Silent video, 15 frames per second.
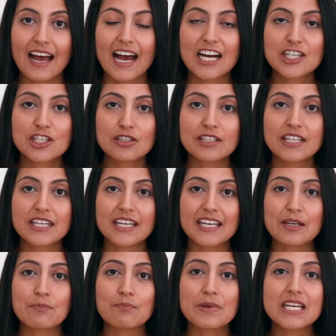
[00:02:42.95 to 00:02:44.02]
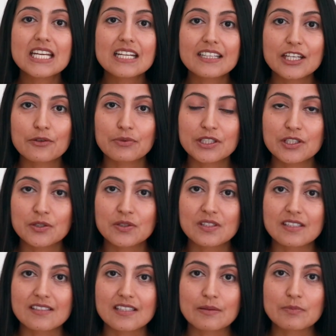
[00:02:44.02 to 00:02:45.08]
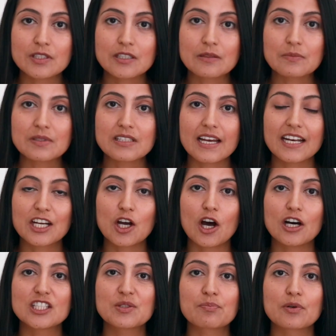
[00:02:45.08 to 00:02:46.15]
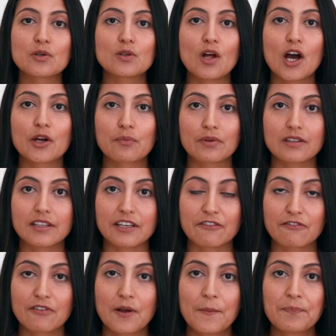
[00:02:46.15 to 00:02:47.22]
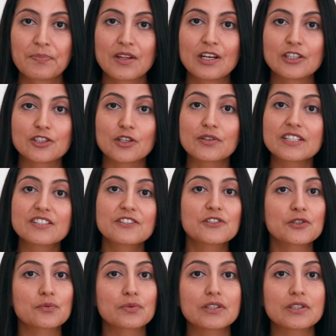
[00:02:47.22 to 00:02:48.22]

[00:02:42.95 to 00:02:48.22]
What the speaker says: actually immediately reduced the symptoms and caused prolonged relief. So this is a